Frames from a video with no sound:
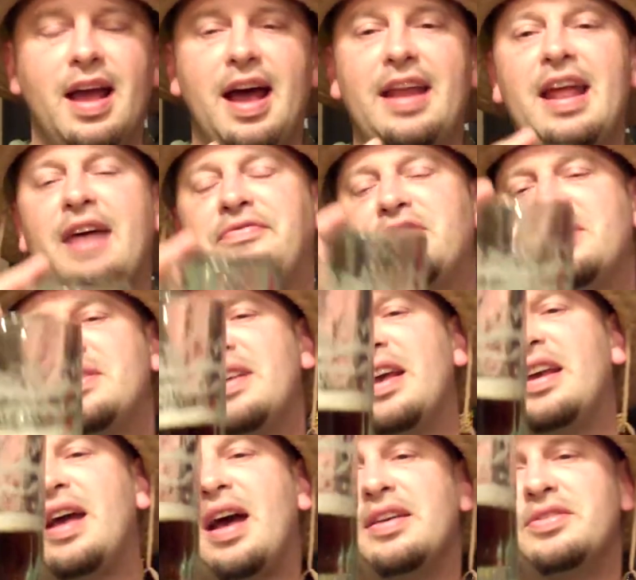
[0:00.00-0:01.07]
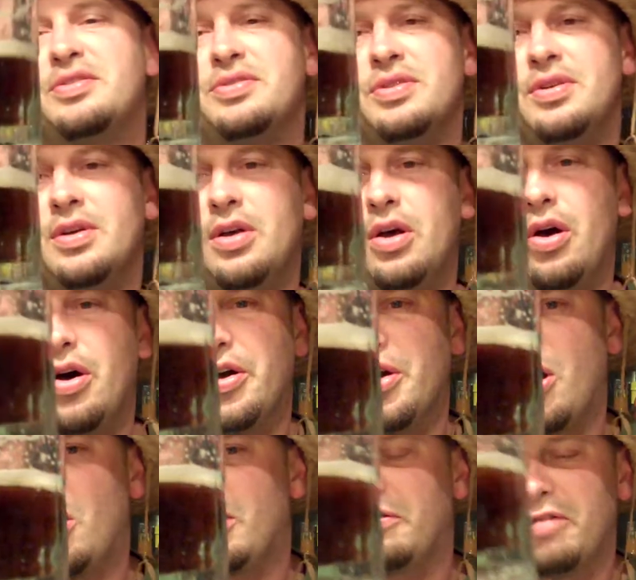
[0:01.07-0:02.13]
I'd have to say, guys, on
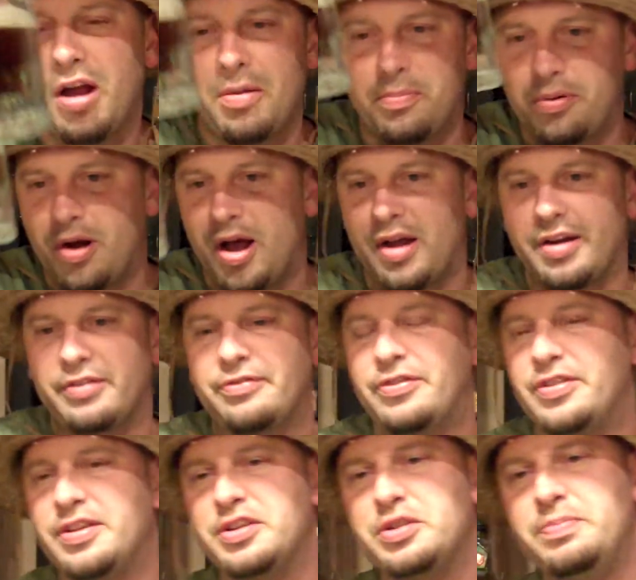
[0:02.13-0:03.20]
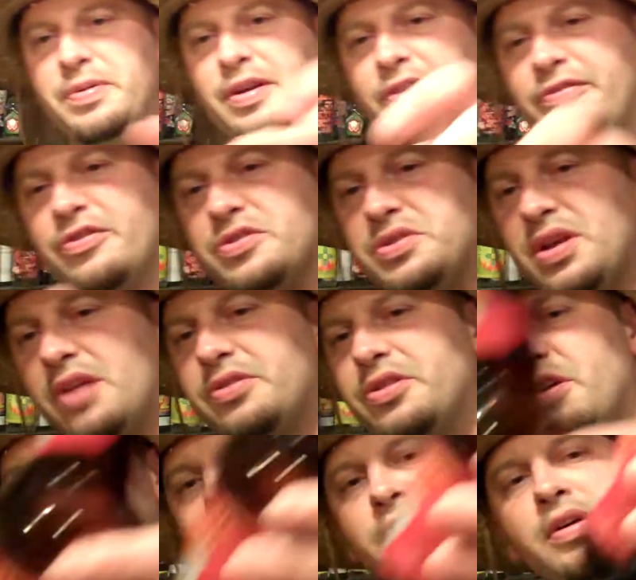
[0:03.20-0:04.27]
all-around product for this beer for
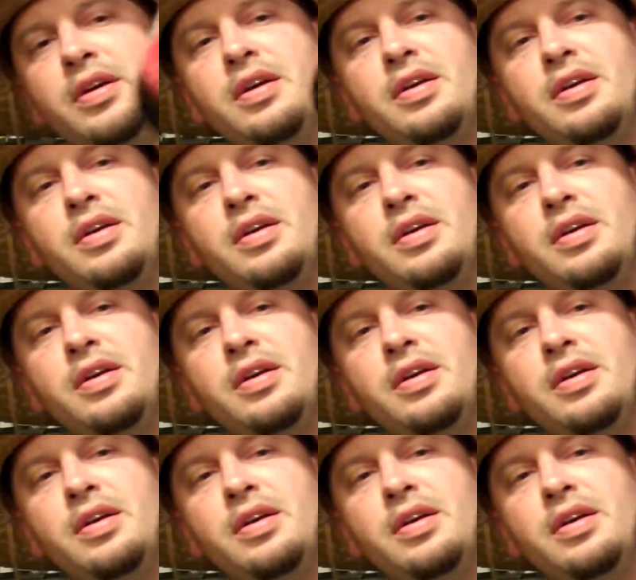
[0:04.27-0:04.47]
Santo,